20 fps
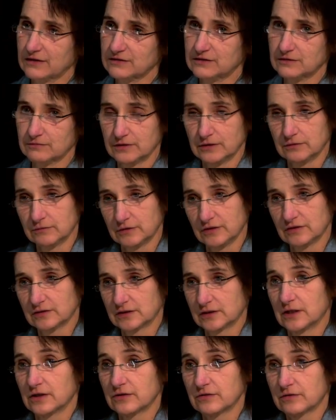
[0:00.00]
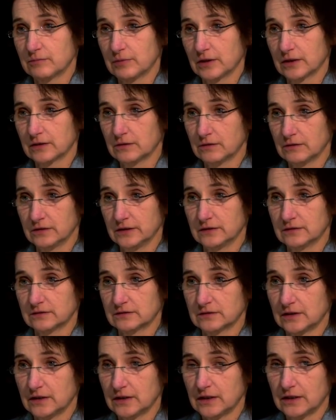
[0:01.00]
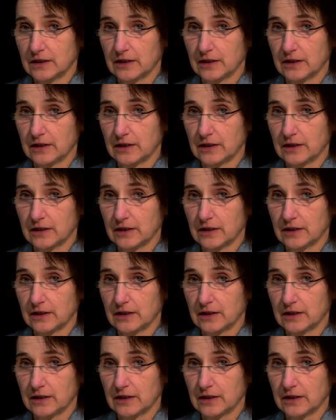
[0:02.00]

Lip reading: actively researched by colleagues